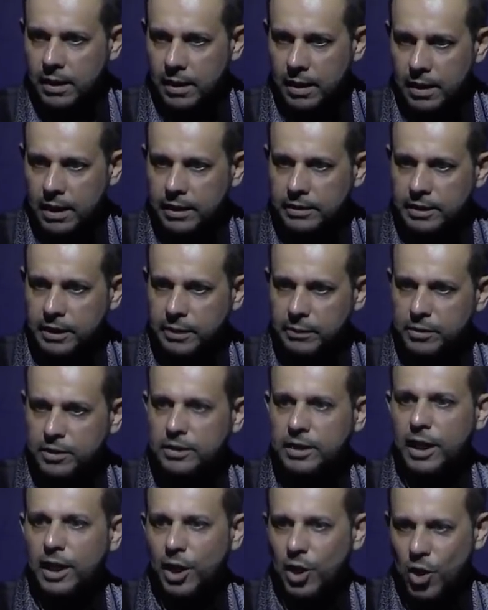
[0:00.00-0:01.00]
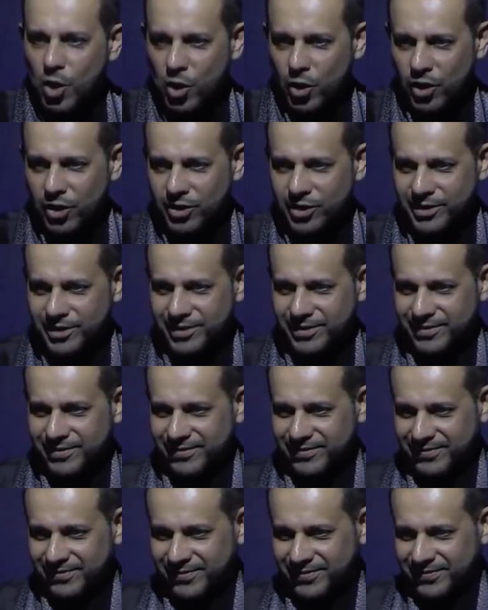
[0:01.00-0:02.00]
Let him stay longer.
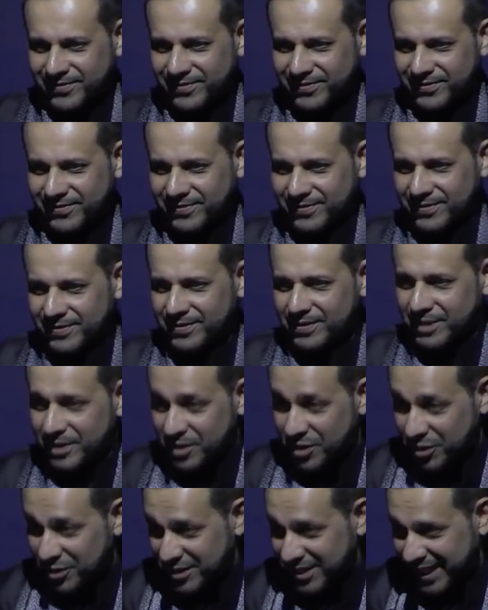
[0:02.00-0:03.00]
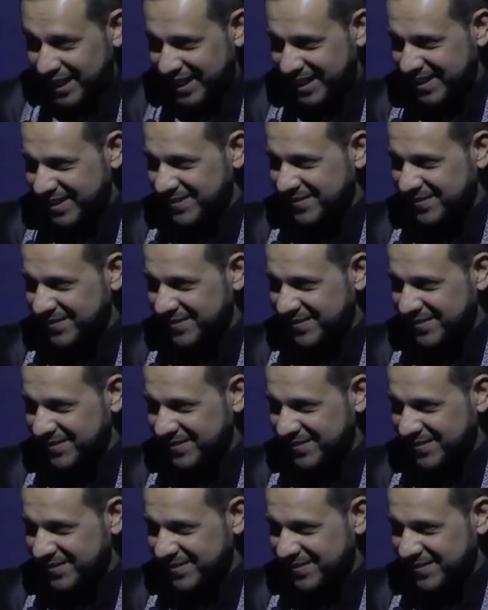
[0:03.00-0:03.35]
This is deen.